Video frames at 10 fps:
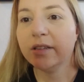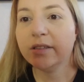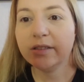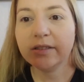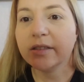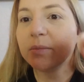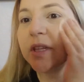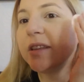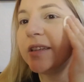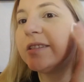it's
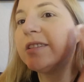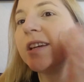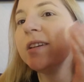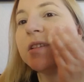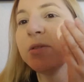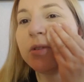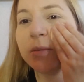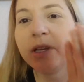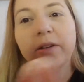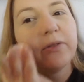something that's changing for
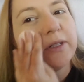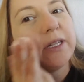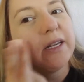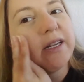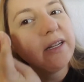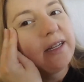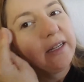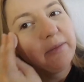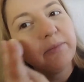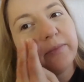me over
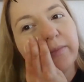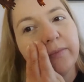time.